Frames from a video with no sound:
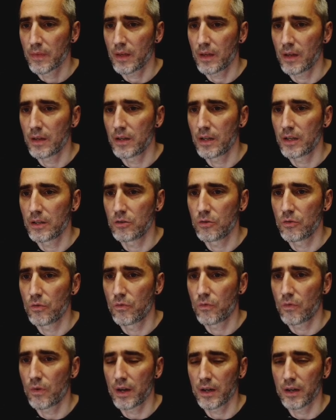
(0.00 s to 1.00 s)
and then you
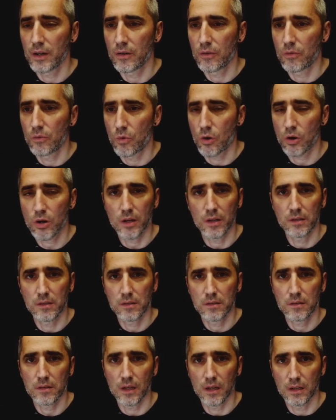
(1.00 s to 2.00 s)
fire
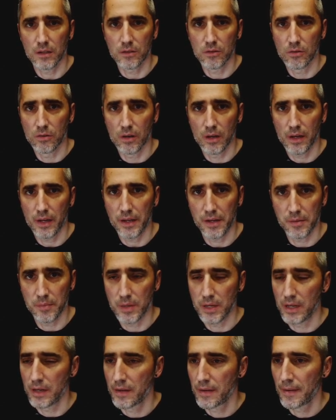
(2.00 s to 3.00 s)
rockets at your enemy.
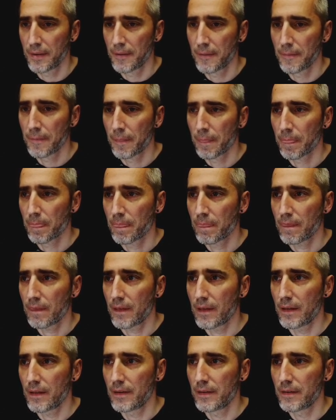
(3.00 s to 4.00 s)

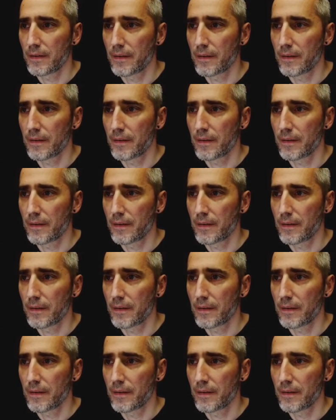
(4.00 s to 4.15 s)
And